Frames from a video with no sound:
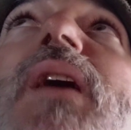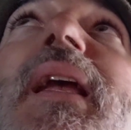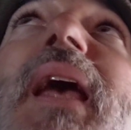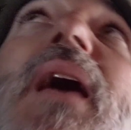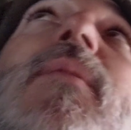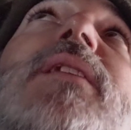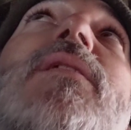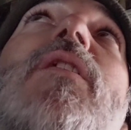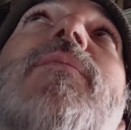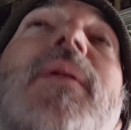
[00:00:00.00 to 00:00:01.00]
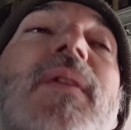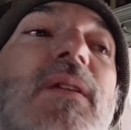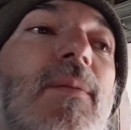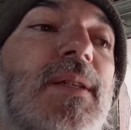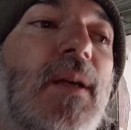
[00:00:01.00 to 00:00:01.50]
I can myself, but there's
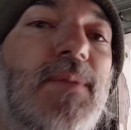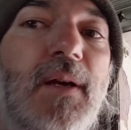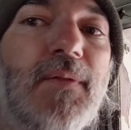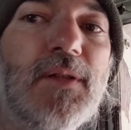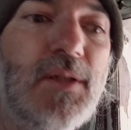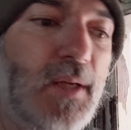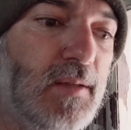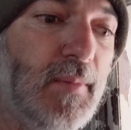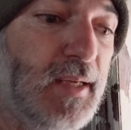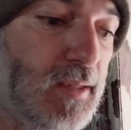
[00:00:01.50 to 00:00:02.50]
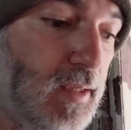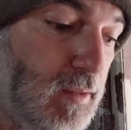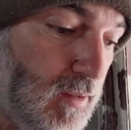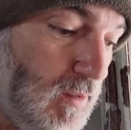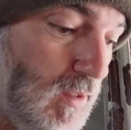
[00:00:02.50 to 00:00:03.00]
going to be some stuff that just doesn't make
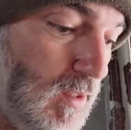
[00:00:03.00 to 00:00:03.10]
sense